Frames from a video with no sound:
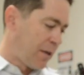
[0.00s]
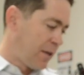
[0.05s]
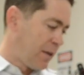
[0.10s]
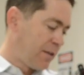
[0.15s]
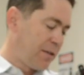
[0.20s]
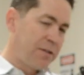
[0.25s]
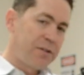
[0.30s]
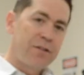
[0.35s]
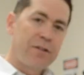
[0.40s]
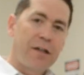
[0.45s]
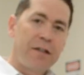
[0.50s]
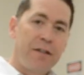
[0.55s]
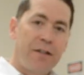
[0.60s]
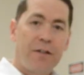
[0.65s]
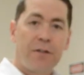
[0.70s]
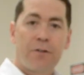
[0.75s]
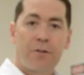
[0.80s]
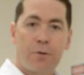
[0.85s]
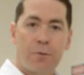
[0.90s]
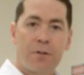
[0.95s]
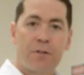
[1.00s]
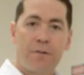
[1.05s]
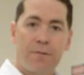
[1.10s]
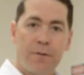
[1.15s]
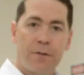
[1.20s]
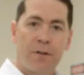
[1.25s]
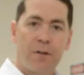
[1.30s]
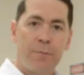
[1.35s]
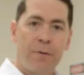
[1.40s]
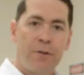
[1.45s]
This is ideal, of course, if
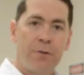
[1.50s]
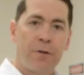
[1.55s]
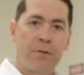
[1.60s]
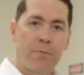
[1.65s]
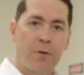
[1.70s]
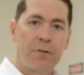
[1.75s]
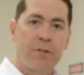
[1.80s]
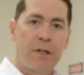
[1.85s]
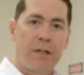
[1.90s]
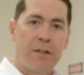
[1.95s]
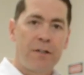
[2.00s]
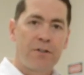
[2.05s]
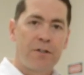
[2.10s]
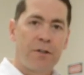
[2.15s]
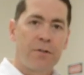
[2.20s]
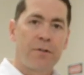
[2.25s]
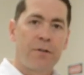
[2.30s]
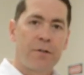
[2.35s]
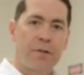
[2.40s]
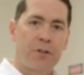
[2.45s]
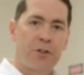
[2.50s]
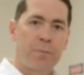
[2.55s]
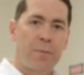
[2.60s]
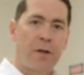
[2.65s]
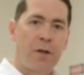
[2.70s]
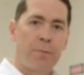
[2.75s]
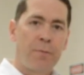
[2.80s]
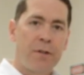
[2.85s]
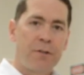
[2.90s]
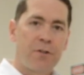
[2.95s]
you're going to be doing rotating cylinder
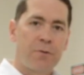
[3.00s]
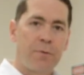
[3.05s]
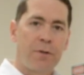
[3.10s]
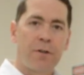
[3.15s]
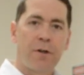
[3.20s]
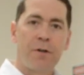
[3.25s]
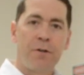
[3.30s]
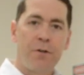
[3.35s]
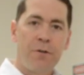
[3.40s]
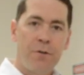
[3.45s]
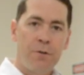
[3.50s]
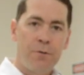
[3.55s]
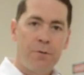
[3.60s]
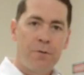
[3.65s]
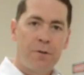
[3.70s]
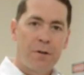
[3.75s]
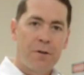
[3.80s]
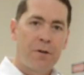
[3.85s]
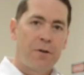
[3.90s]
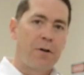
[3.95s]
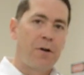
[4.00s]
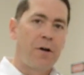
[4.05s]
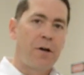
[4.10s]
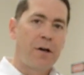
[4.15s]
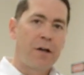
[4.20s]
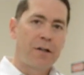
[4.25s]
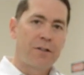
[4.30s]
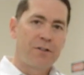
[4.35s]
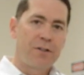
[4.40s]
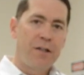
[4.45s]
experiments with our new
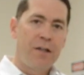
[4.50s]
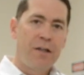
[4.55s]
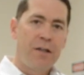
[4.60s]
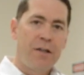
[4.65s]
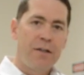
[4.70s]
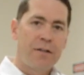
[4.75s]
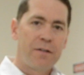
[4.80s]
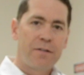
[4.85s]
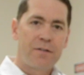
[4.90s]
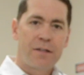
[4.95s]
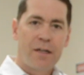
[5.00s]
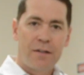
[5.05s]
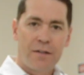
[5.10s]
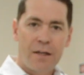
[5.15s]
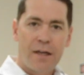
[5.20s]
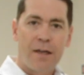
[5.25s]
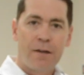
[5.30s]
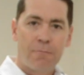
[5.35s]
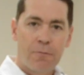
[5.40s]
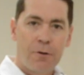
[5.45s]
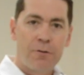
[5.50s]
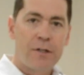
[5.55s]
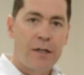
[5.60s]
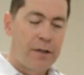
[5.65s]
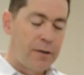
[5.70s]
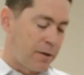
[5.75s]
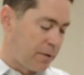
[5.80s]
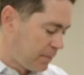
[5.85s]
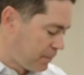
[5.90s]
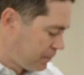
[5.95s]
RCE 10K rotator.